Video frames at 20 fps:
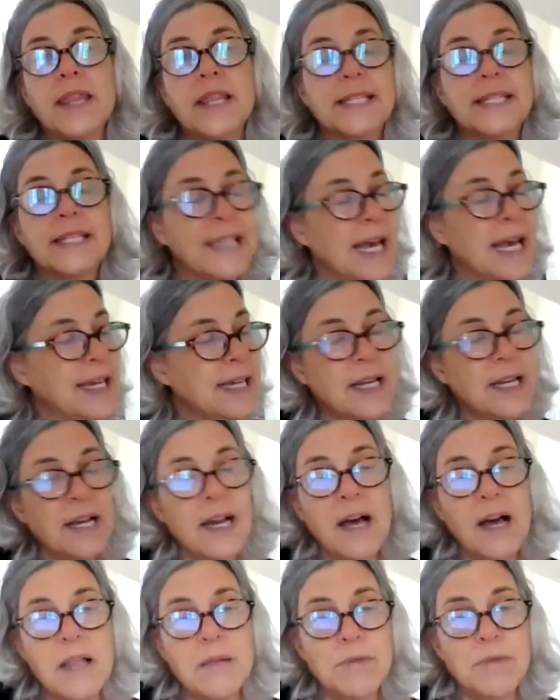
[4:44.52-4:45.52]
The second
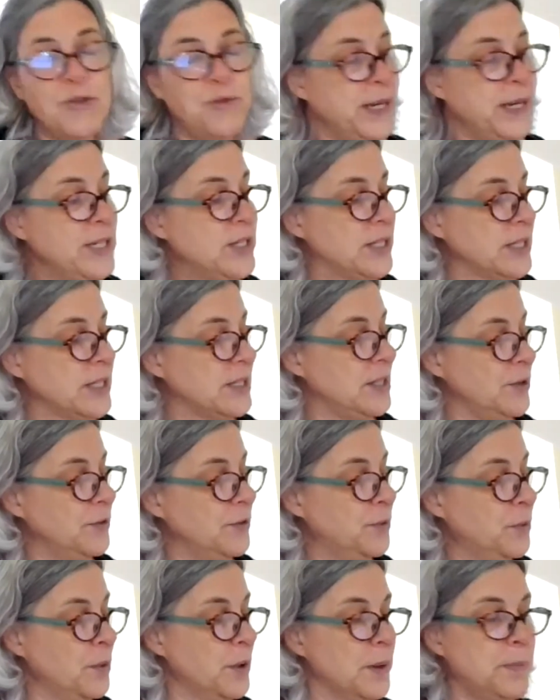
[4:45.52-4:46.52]
column of page
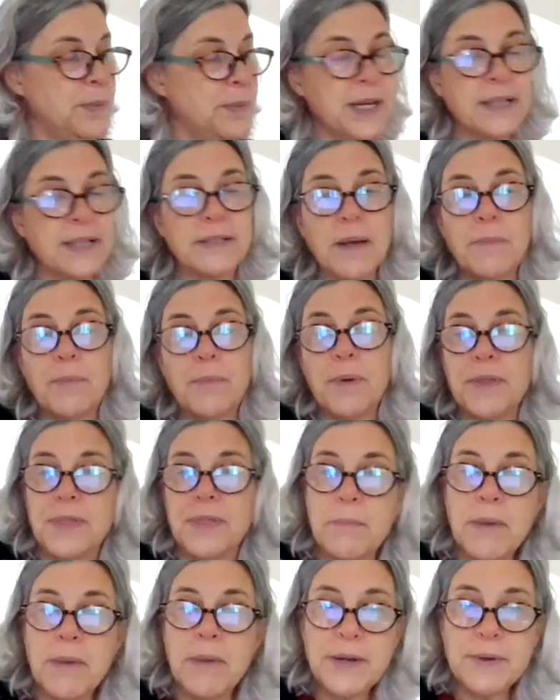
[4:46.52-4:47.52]
64 picks up with the
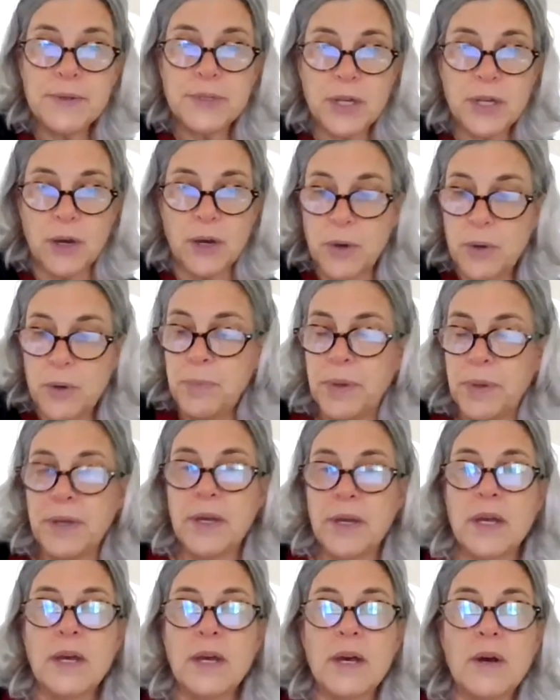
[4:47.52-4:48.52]
microscope,
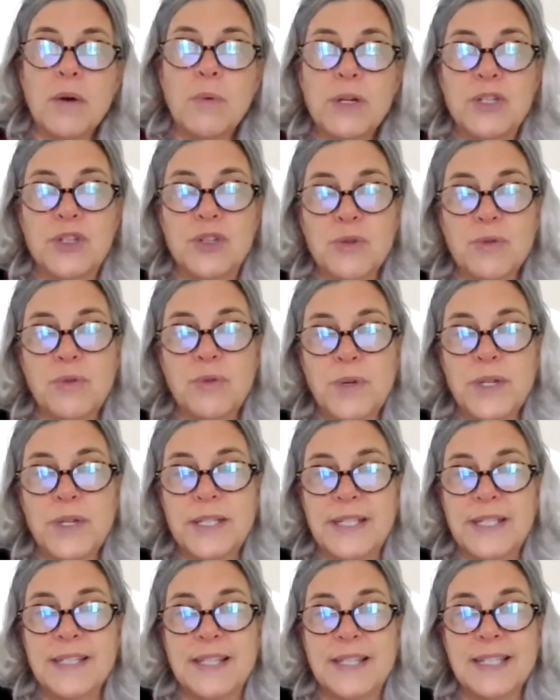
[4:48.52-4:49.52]
which you'll notice
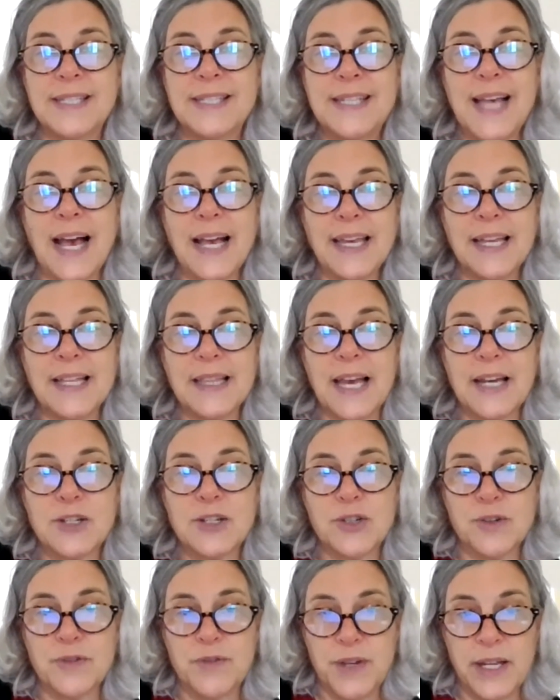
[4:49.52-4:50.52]
is this second
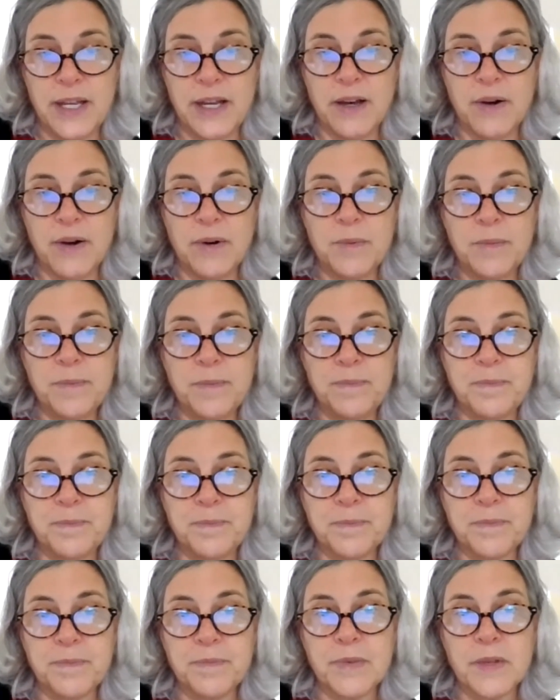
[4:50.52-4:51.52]
lecture video.
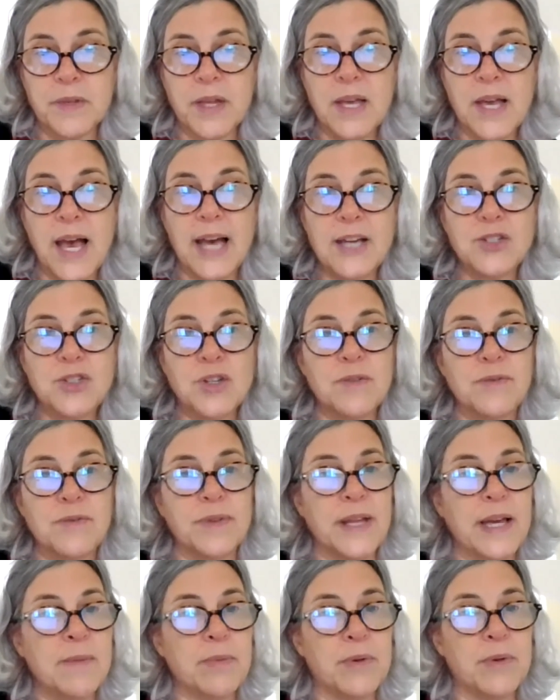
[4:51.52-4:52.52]
I should have
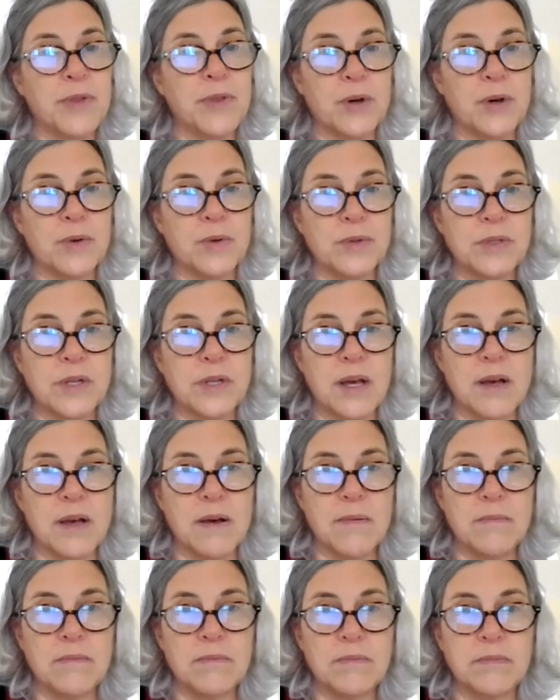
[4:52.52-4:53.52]
labeled those
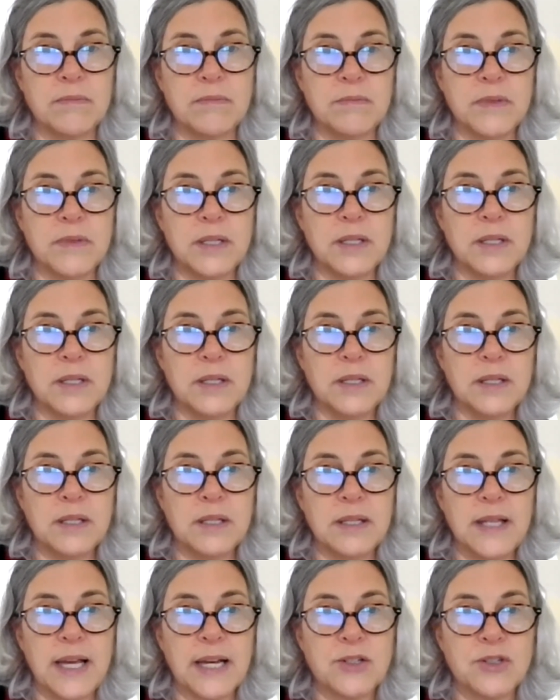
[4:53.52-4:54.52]

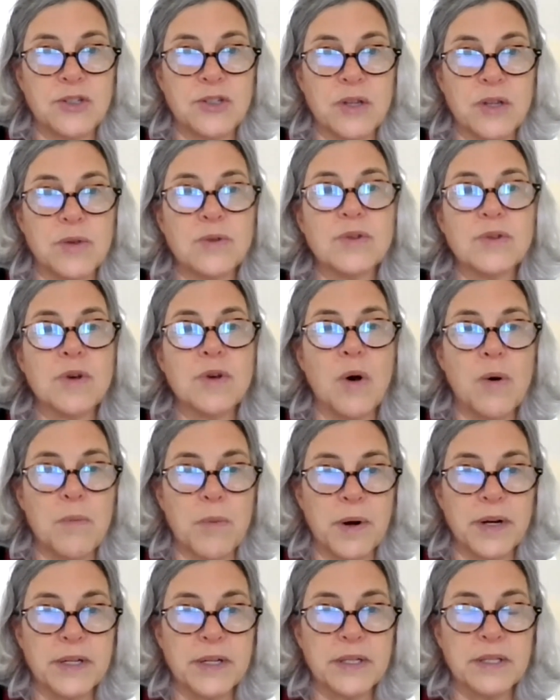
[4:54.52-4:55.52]
those are the
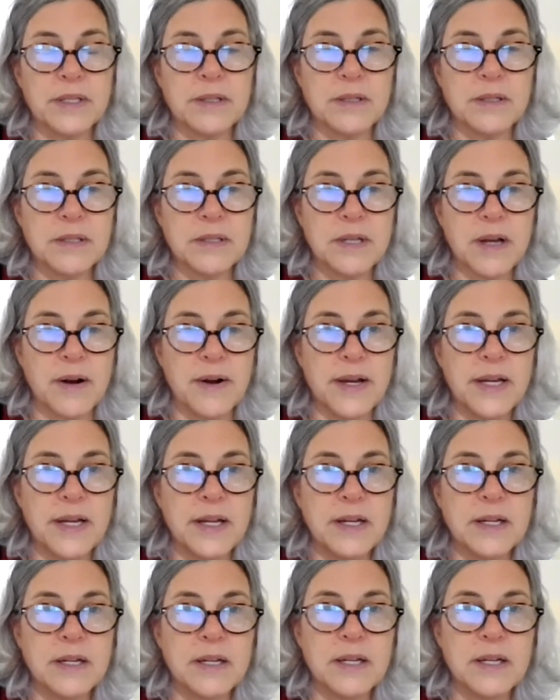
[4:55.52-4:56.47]
homeworks. Sorry.